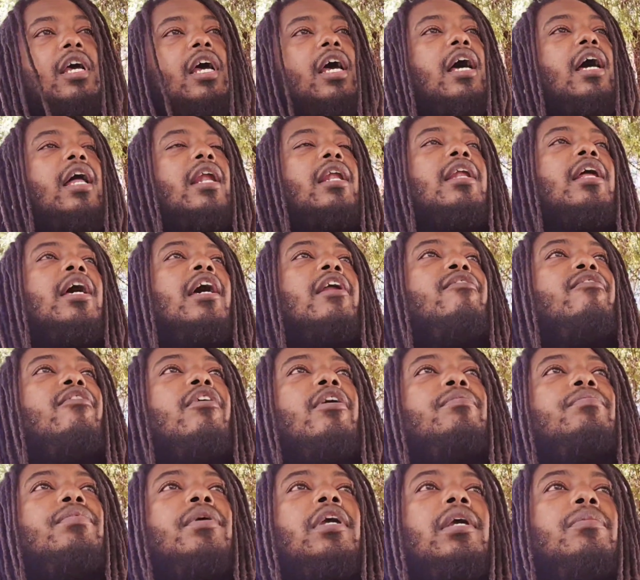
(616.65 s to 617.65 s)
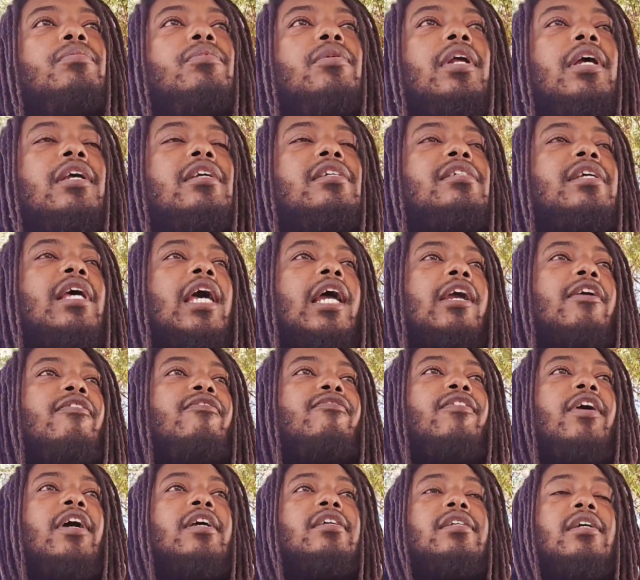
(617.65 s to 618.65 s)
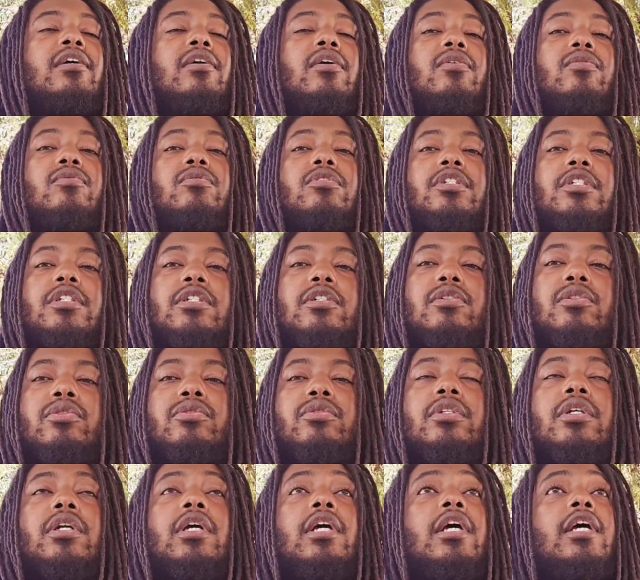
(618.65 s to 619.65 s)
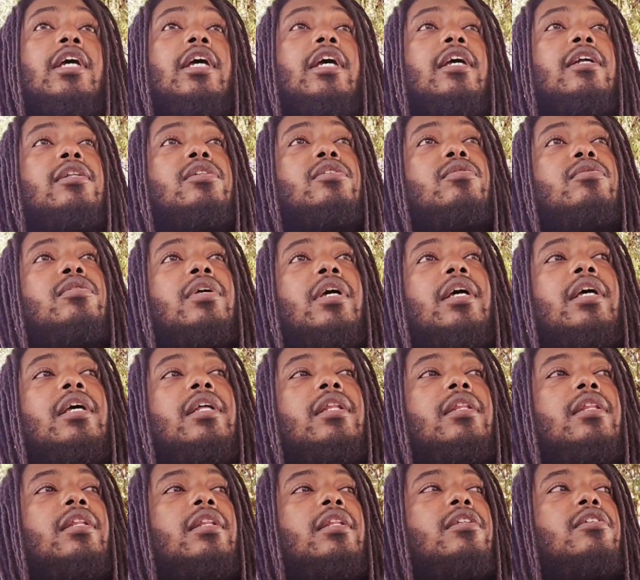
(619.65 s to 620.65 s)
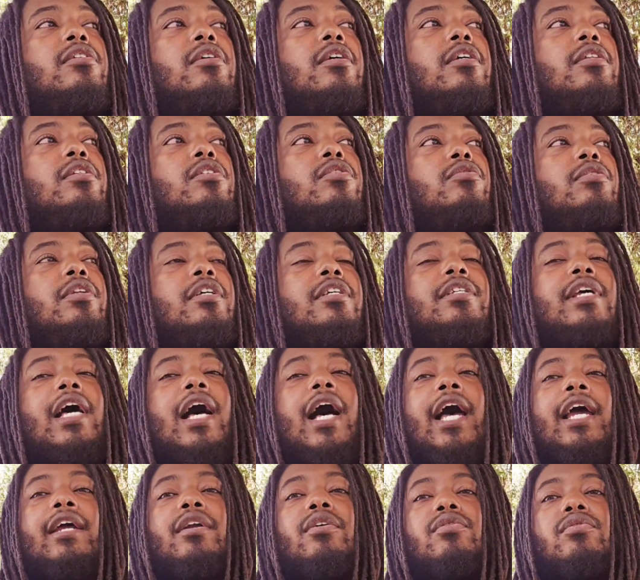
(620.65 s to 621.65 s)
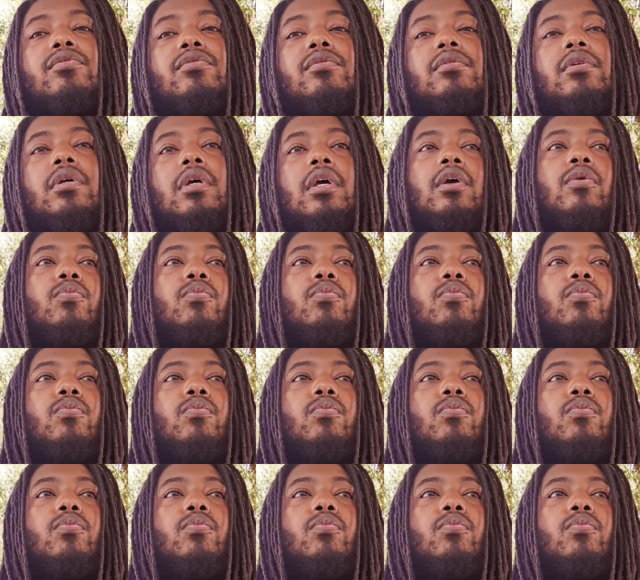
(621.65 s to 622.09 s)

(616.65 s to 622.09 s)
A lot of our people, they sacrifice their own children into these idols.